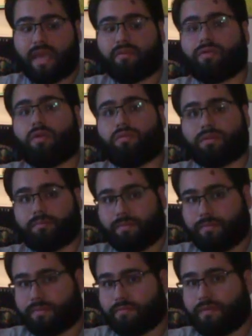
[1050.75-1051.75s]
It would hold the
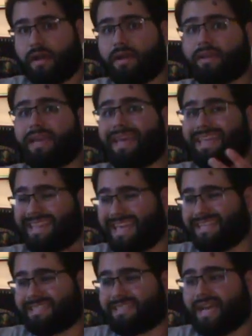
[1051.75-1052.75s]
Plymouth Rock.
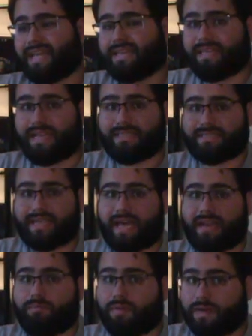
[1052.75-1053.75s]
They decided against
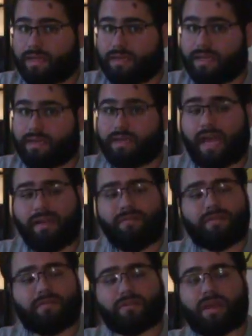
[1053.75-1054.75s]
that and put it in kind of
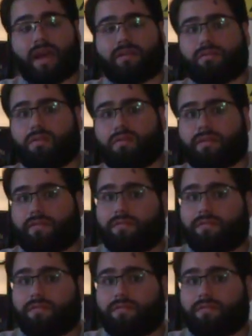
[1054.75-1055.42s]
a forgotten corner.